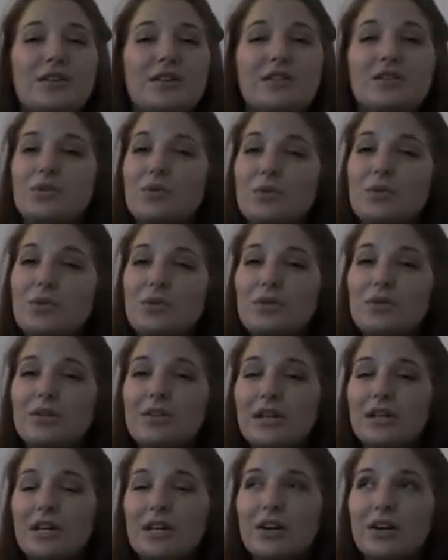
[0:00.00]
the
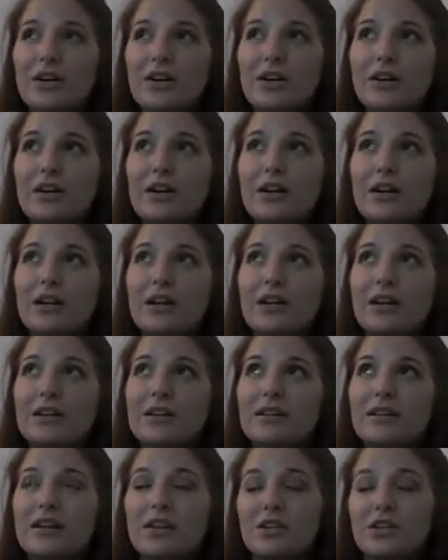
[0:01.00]
school here,
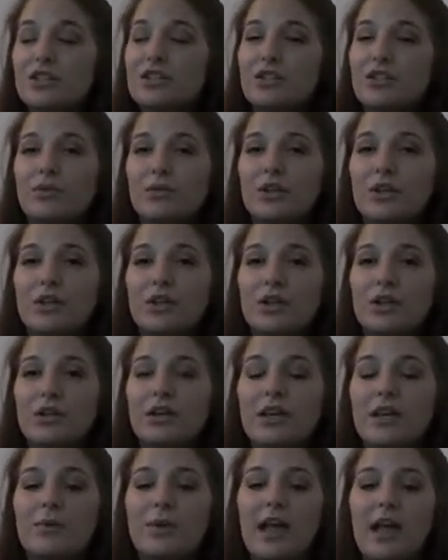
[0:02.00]
the lunches are really
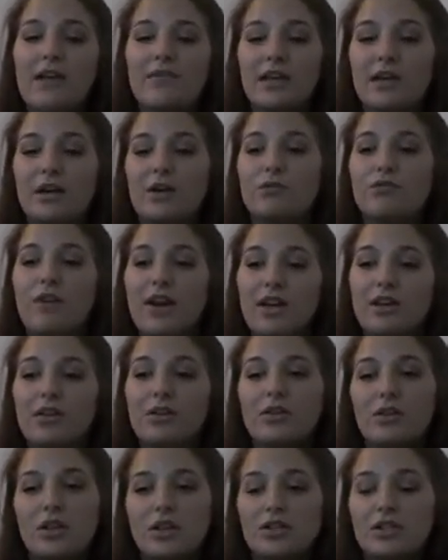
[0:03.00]
good. Like we have like a
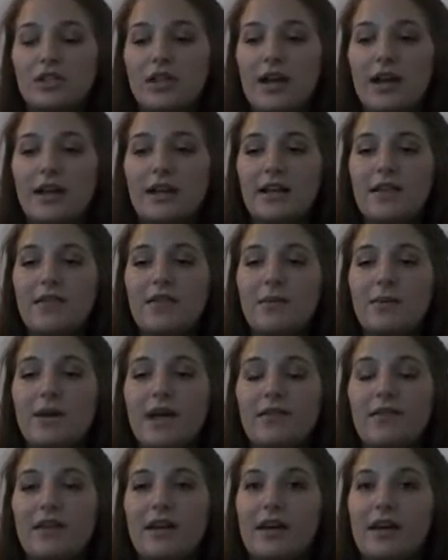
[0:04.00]
regular lunch line, and then
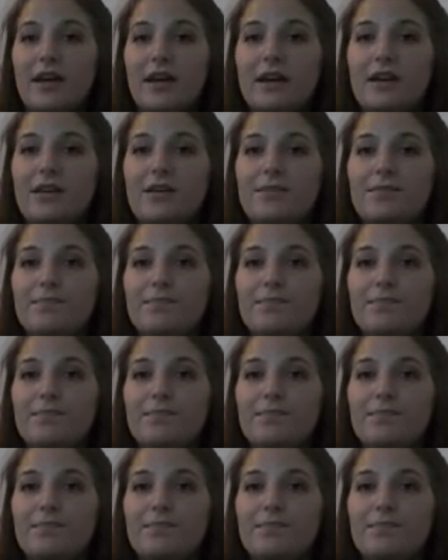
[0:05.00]
we have like a